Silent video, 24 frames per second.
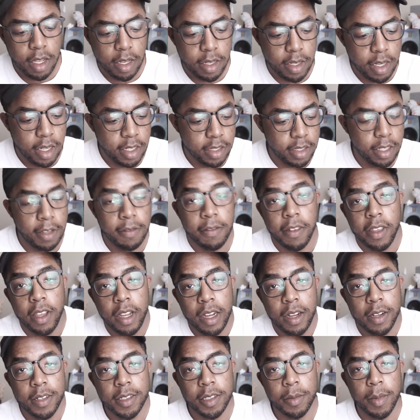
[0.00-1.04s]
Dusty
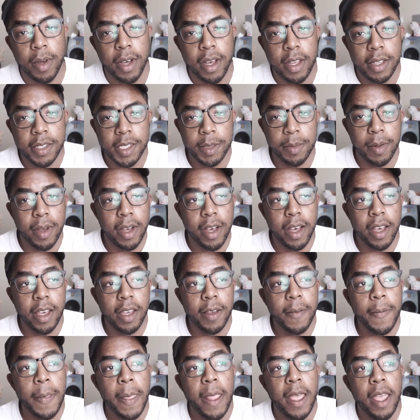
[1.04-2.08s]
Fingers by Spy.
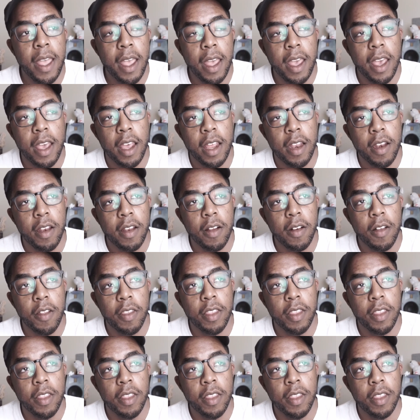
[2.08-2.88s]
And on